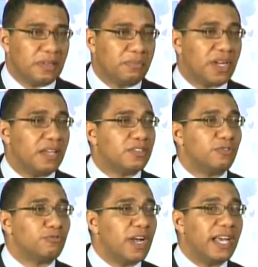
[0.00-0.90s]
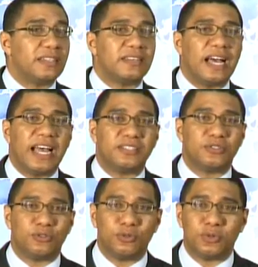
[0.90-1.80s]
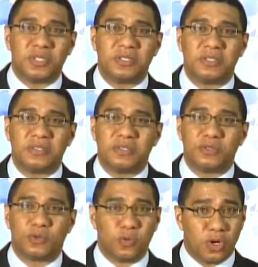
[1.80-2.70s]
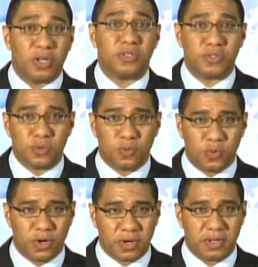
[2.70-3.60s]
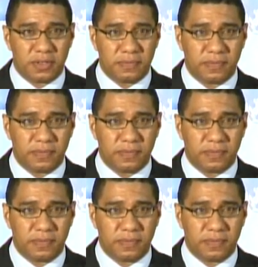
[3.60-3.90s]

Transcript: but has the right attitude towards work.